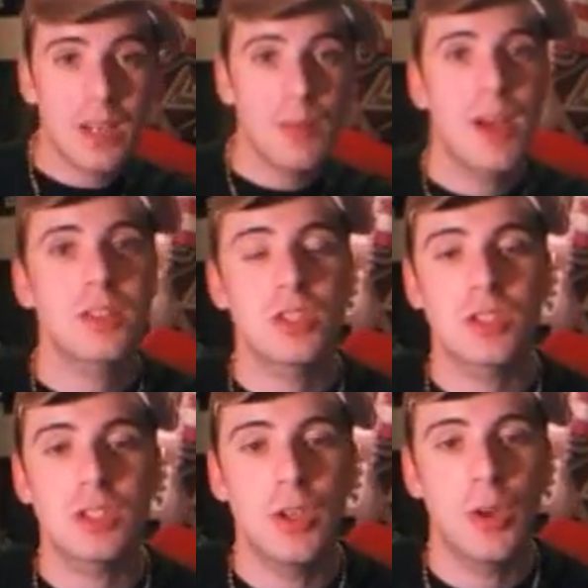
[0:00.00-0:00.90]
about
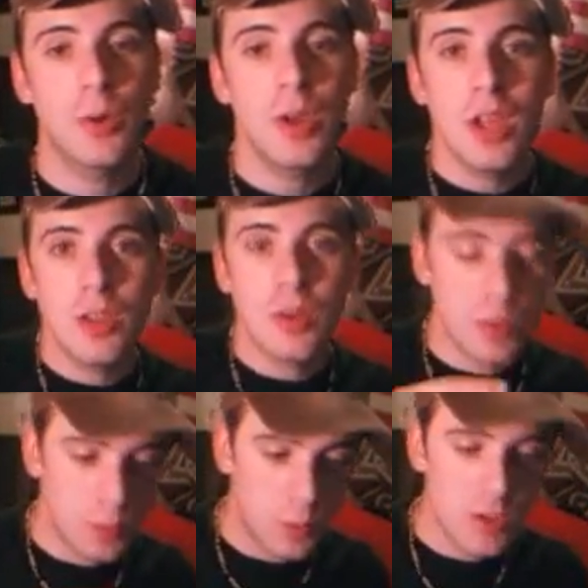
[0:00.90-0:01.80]
just you know, there
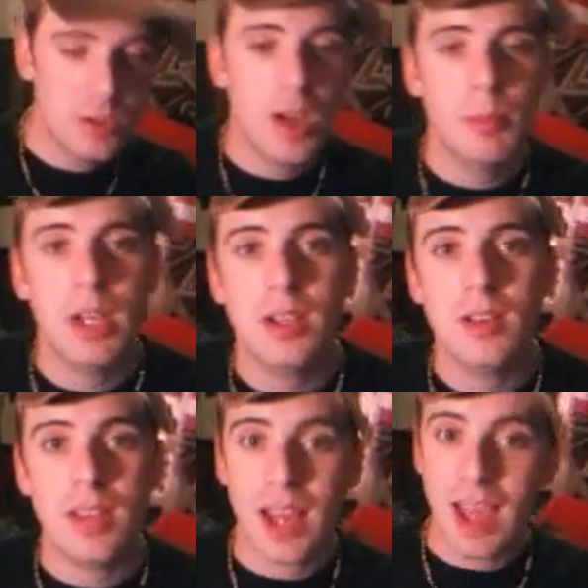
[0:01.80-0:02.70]
is one job around here
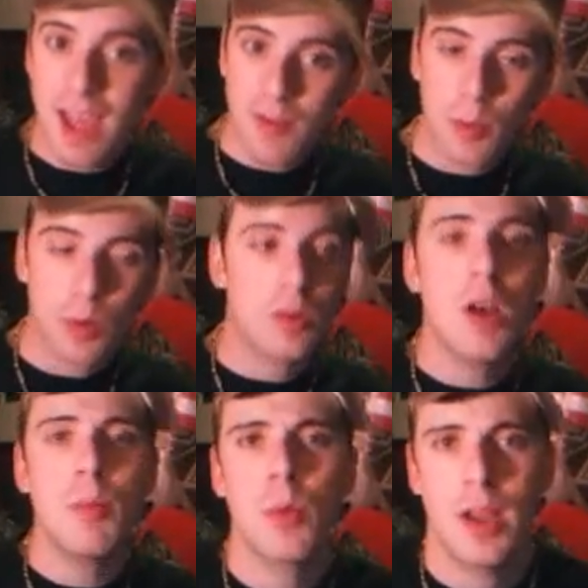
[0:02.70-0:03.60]
that I have, or a
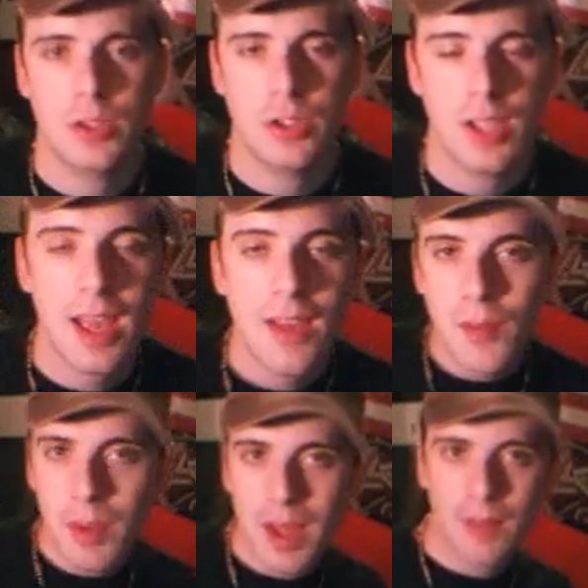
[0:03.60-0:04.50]
couple I should say, I have
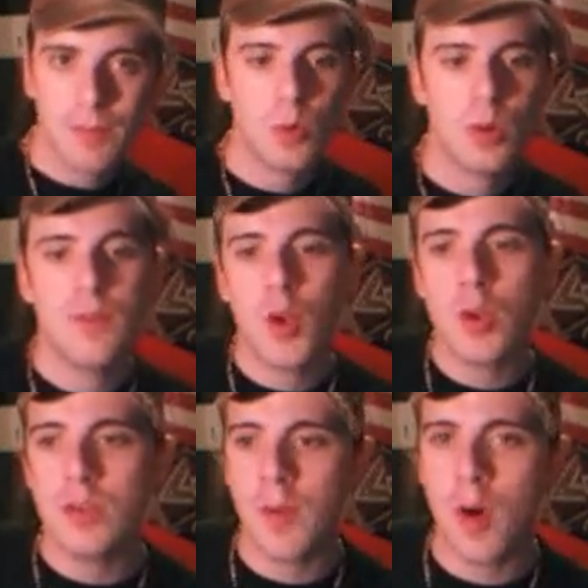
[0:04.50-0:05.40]
applied for. If
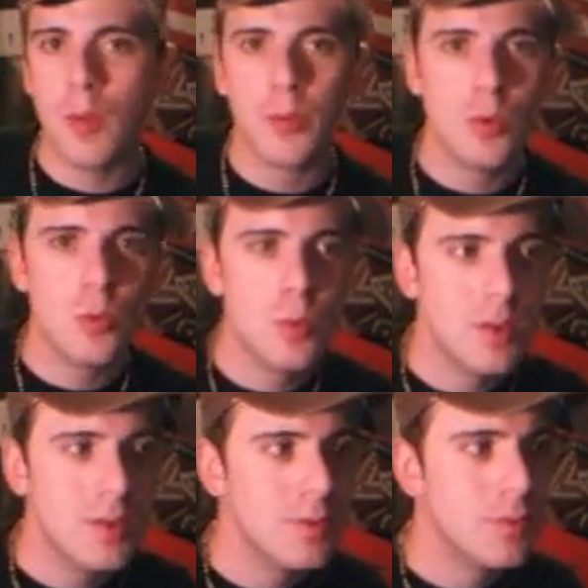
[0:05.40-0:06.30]
those fall through
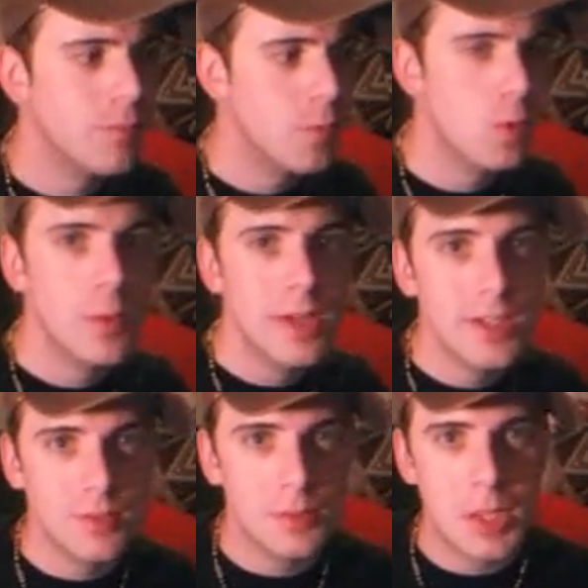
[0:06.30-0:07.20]
within four
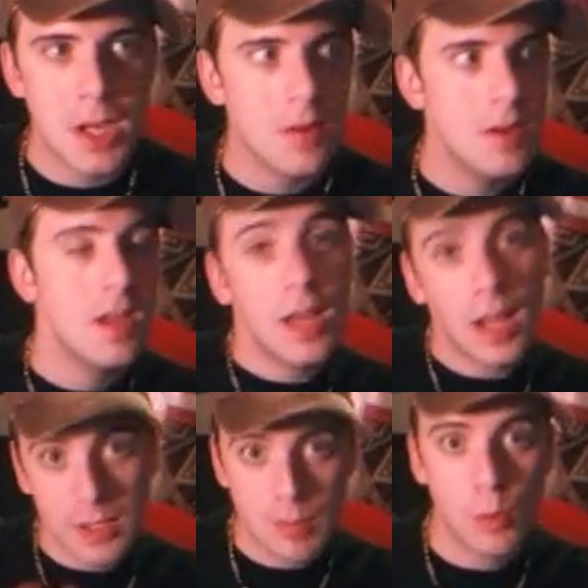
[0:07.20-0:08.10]
weeks from now, I
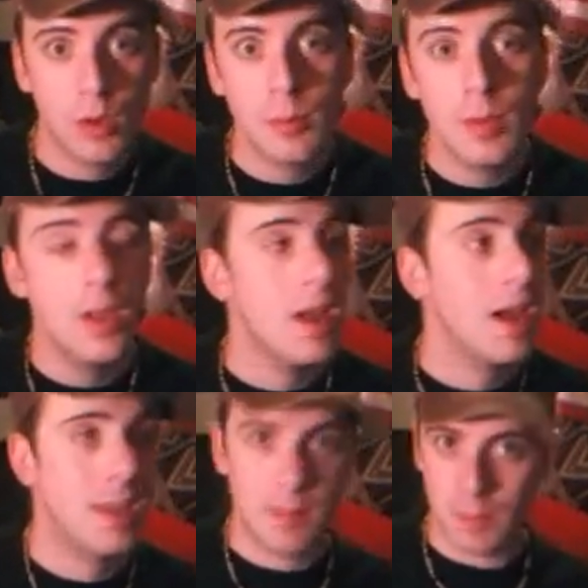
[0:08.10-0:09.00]
keep on them.
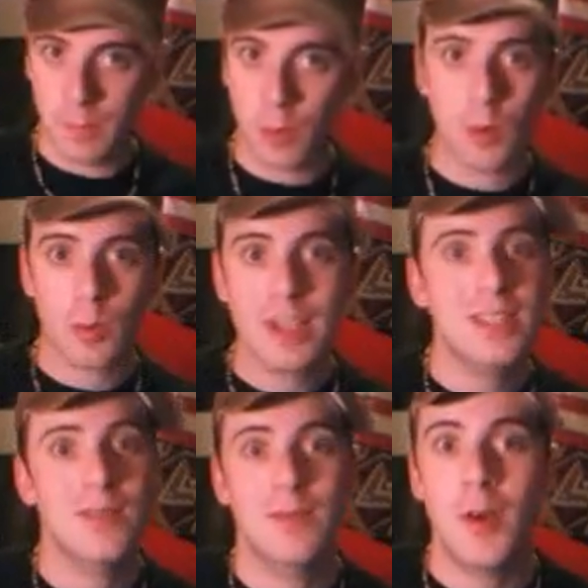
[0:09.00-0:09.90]
I give them four
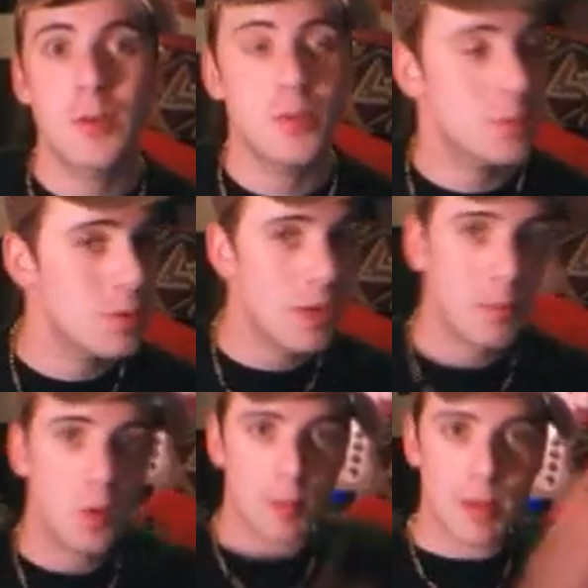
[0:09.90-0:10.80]
weeks. If it falls through, I'm
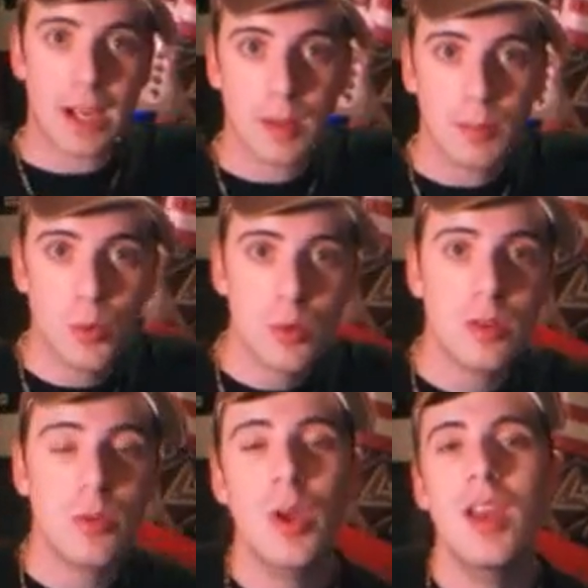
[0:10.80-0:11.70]
going back up
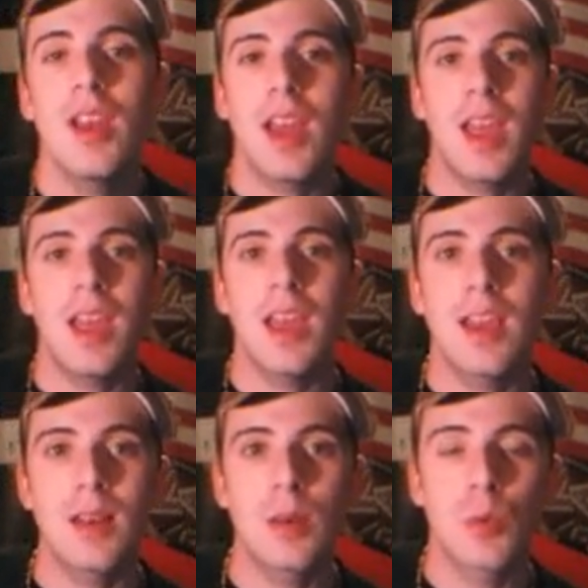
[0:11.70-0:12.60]
north,
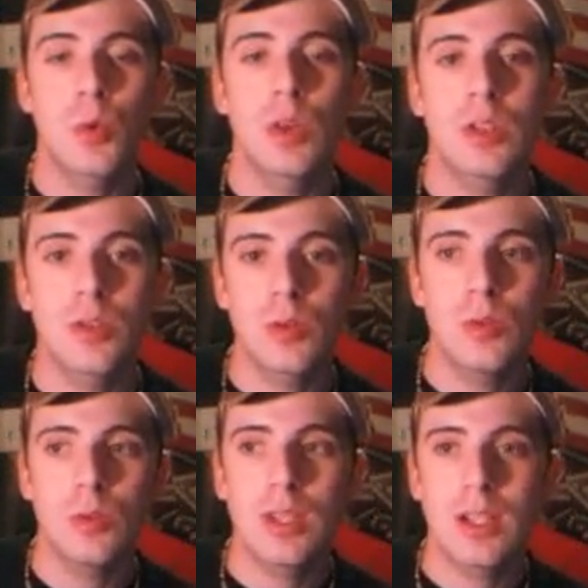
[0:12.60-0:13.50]
and I'm going
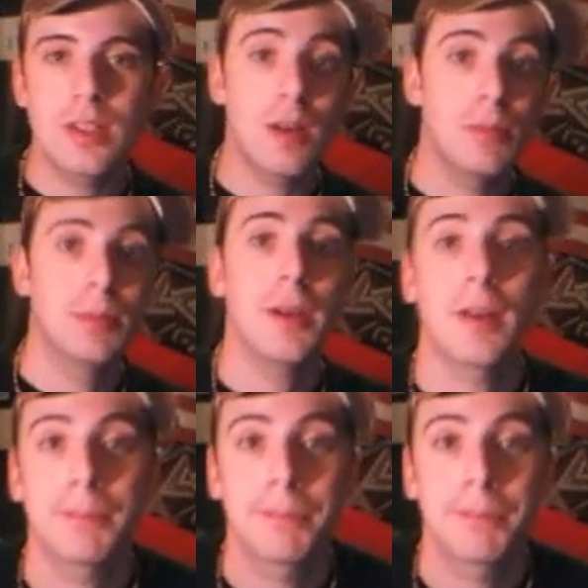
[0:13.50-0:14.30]
to get a job up there.